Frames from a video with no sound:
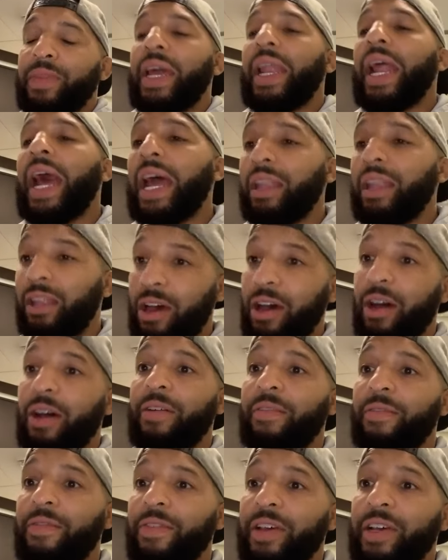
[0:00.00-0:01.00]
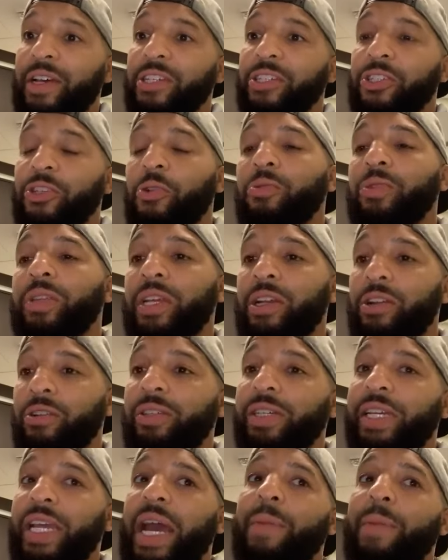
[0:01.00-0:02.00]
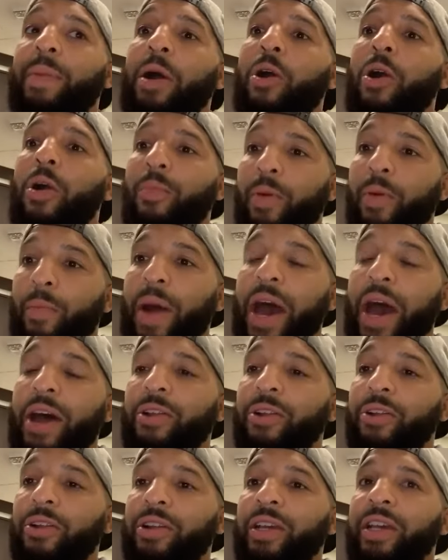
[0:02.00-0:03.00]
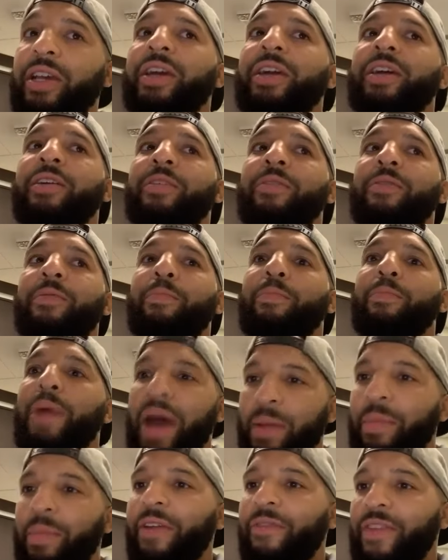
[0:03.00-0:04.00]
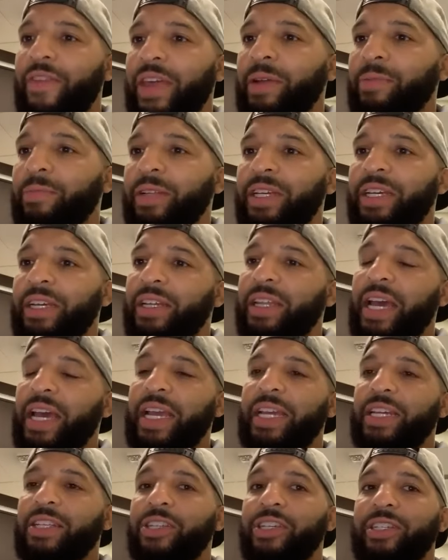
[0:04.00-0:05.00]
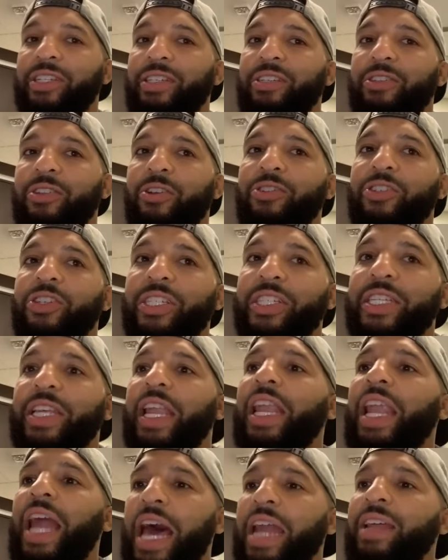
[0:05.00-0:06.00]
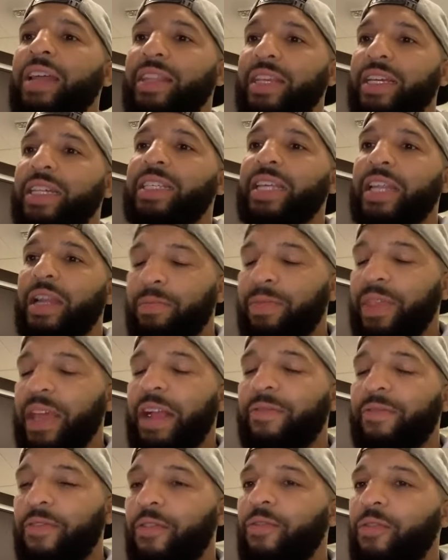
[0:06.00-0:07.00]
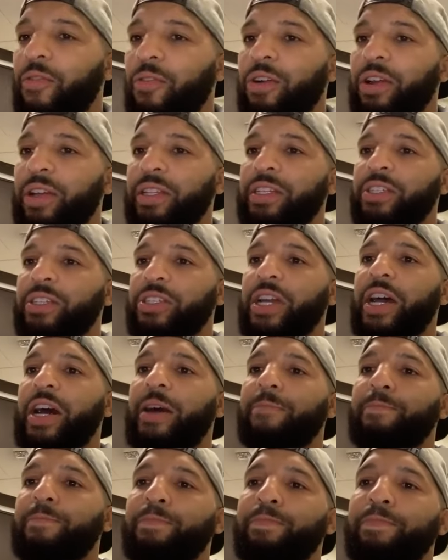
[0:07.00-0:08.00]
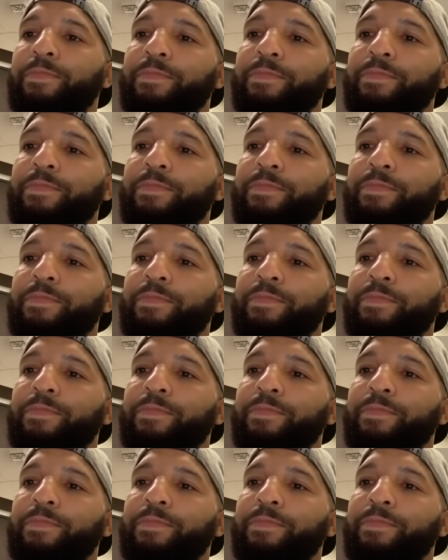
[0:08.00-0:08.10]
that I love so dearly at my alma mater by my family. Like, it's just, there's just a lot of things that I'm thankful for in this job.